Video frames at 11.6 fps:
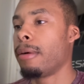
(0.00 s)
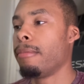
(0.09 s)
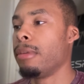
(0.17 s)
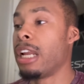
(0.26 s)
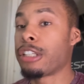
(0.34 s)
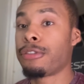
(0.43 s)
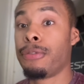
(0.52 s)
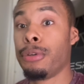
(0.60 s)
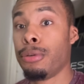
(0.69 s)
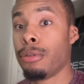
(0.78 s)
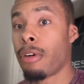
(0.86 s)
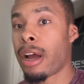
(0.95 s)
less
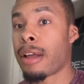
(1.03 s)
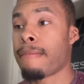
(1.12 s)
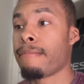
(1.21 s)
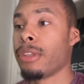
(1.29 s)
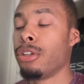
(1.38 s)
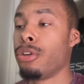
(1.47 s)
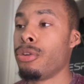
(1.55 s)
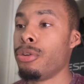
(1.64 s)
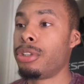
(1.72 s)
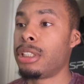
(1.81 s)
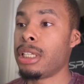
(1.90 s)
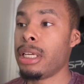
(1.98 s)
food, right? Do you
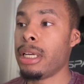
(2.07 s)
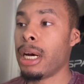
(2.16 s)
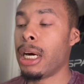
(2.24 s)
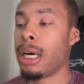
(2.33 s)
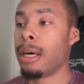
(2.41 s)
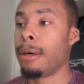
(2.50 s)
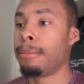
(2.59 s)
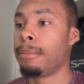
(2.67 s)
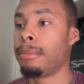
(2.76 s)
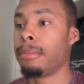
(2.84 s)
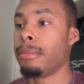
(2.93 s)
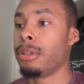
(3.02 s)
see, for
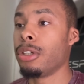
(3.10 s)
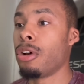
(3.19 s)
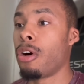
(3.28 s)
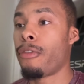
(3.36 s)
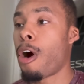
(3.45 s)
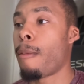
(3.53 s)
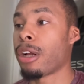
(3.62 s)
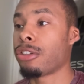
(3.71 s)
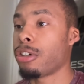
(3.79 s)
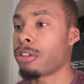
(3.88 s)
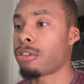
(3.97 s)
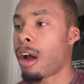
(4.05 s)
all my
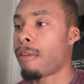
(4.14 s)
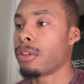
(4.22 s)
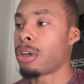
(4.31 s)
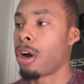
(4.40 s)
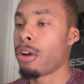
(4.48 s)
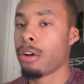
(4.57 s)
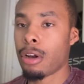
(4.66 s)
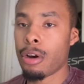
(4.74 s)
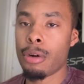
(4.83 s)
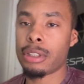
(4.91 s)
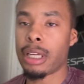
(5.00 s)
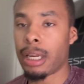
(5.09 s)
truck drivers, are your
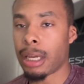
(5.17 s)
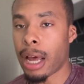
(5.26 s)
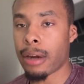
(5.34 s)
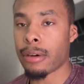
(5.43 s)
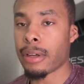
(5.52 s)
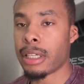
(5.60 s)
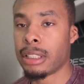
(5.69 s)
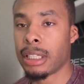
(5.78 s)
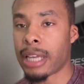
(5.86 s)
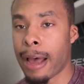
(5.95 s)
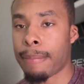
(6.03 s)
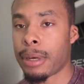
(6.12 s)
loads getting lighter? Is this
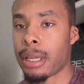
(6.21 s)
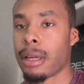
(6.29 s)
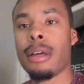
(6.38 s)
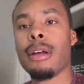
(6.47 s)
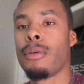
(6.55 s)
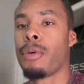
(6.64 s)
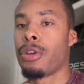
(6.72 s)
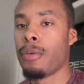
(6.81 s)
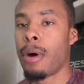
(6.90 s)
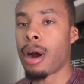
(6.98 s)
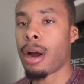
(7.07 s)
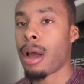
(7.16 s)
happening where you
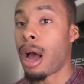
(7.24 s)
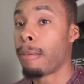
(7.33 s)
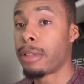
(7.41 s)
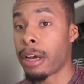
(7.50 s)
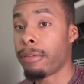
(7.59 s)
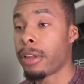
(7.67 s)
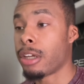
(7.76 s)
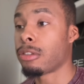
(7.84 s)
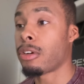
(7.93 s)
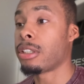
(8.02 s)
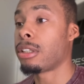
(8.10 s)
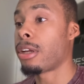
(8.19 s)
are? I'm definitely
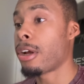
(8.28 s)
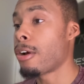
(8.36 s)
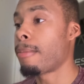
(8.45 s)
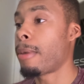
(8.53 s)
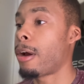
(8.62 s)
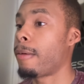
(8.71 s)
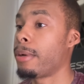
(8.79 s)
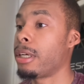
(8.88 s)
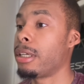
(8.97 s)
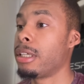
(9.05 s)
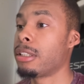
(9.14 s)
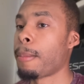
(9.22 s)
interested in hearing about it
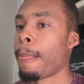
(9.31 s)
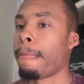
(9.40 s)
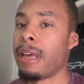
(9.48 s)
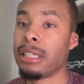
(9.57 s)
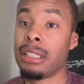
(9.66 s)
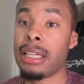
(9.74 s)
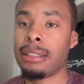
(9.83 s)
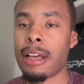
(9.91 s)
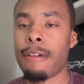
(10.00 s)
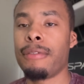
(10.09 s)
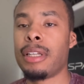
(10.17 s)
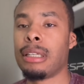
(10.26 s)
because it's
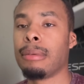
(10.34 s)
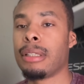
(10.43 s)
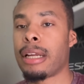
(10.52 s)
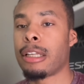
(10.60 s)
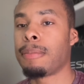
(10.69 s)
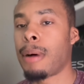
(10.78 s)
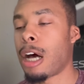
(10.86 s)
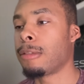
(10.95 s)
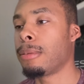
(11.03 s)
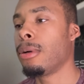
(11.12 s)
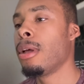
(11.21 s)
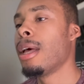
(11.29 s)
definitely something that is
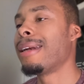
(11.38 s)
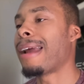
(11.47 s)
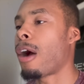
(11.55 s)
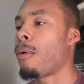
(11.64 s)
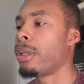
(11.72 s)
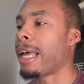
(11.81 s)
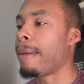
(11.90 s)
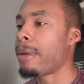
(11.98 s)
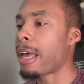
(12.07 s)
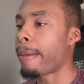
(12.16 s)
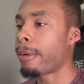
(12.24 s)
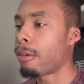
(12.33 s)
possible. Now, will they be
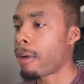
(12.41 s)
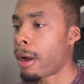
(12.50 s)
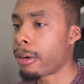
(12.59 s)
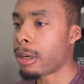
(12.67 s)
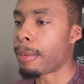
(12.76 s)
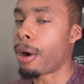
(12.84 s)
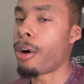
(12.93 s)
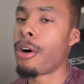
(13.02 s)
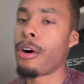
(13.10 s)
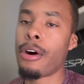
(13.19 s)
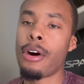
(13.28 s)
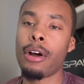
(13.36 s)
able to round up
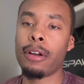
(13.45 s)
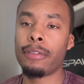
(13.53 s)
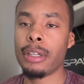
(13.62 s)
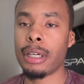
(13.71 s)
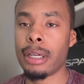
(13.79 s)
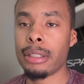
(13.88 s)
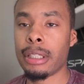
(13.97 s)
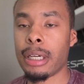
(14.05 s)
all of the